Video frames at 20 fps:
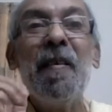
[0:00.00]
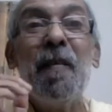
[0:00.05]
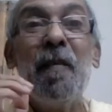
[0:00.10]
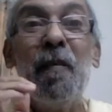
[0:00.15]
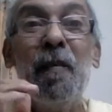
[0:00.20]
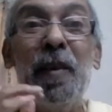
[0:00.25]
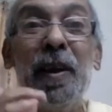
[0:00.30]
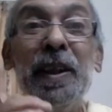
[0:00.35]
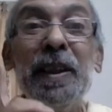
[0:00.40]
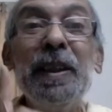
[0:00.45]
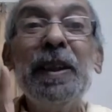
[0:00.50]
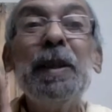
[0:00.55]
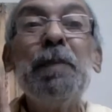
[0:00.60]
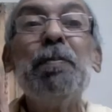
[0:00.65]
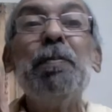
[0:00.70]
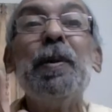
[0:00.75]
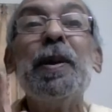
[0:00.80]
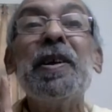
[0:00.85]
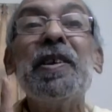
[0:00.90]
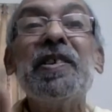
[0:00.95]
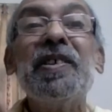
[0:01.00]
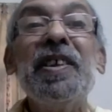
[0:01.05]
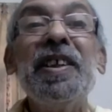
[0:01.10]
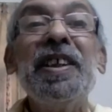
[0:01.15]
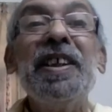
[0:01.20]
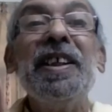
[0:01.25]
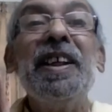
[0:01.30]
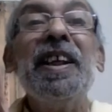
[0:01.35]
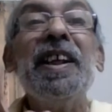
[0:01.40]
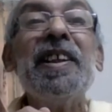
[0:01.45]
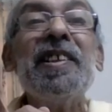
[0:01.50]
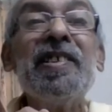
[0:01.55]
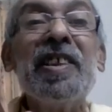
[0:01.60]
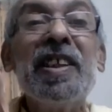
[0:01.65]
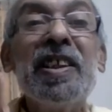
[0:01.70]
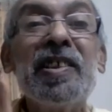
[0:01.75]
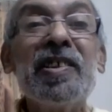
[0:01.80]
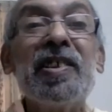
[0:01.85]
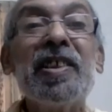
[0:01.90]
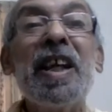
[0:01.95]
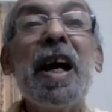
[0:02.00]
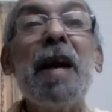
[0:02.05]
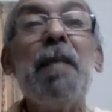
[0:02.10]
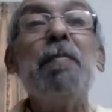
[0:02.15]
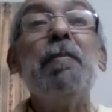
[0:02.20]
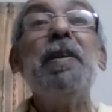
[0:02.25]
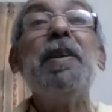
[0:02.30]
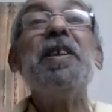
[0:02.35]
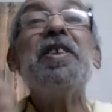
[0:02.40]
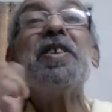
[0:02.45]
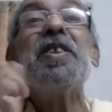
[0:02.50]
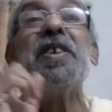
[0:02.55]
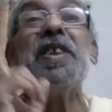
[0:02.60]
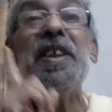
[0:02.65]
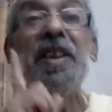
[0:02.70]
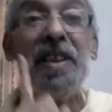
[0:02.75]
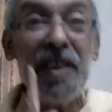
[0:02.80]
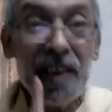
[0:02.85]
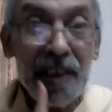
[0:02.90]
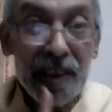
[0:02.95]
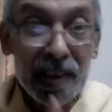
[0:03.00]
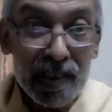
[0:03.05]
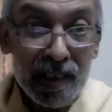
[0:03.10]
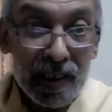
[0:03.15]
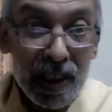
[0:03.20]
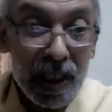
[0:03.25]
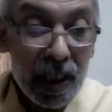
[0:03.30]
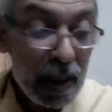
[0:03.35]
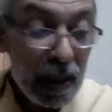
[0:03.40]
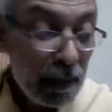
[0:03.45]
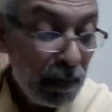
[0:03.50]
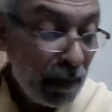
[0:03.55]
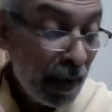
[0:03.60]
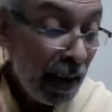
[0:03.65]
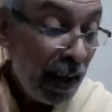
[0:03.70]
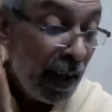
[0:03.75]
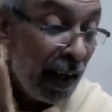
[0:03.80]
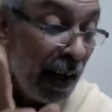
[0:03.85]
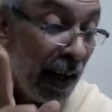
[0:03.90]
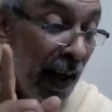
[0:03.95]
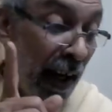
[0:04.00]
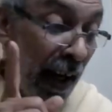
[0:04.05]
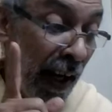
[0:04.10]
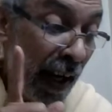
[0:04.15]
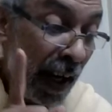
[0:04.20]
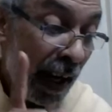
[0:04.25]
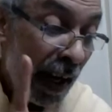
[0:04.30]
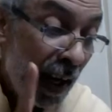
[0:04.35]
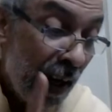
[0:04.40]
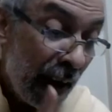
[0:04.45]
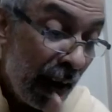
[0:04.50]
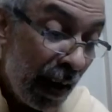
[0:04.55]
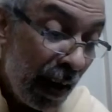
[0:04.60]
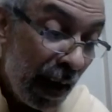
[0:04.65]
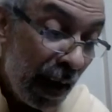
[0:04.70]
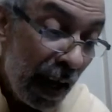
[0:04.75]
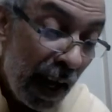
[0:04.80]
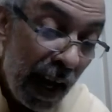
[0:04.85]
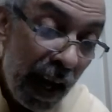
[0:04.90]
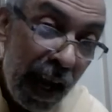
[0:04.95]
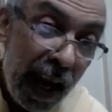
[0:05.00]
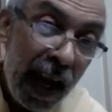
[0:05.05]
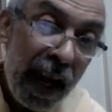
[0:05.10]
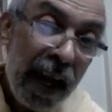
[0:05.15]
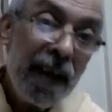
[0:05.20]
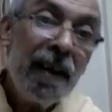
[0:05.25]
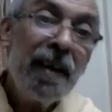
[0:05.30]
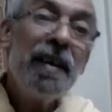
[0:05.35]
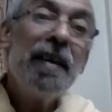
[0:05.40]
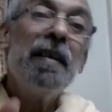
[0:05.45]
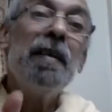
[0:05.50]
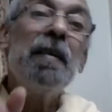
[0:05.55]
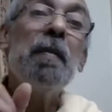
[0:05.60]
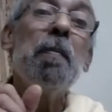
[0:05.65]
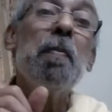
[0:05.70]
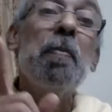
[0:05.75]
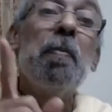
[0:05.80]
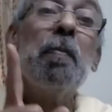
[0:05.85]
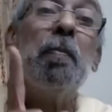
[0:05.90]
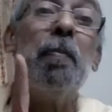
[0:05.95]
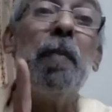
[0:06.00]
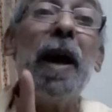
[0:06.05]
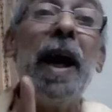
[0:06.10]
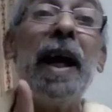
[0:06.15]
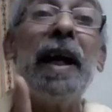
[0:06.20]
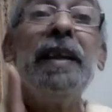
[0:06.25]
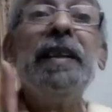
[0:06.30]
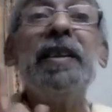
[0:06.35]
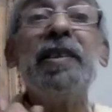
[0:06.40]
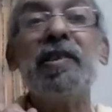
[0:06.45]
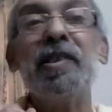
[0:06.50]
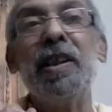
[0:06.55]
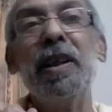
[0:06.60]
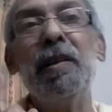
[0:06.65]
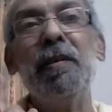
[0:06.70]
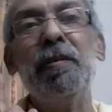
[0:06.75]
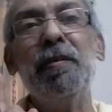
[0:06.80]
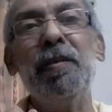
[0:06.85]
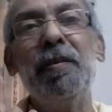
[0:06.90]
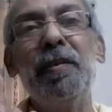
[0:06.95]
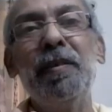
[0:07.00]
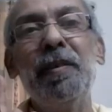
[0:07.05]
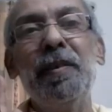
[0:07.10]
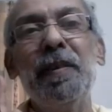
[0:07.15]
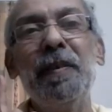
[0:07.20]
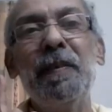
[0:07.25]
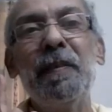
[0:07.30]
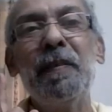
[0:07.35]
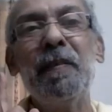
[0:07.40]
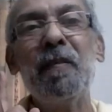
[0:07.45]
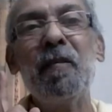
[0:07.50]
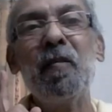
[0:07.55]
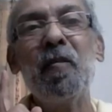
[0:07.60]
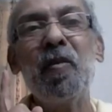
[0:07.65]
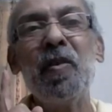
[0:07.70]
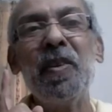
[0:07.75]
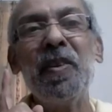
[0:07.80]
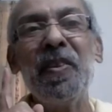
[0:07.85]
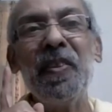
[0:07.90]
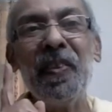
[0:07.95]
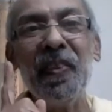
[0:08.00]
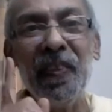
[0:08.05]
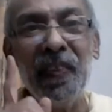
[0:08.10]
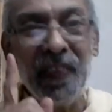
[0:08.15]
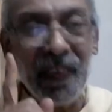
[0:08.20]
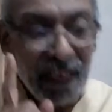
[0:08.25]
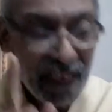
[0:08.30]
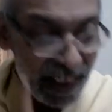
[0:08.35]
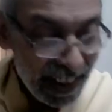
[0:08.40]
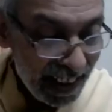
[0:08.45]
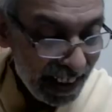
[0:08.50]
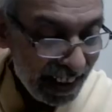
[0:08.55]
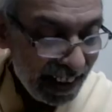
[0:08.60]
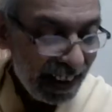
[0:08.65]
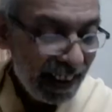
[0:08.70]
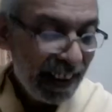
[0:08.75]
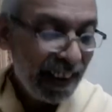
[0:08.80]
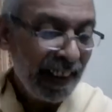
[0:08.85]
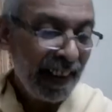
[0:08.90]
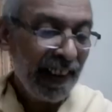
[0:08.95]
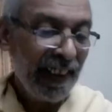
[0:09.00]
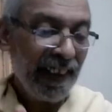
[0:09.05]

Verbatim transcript: when the person gets established in the self and by the self, then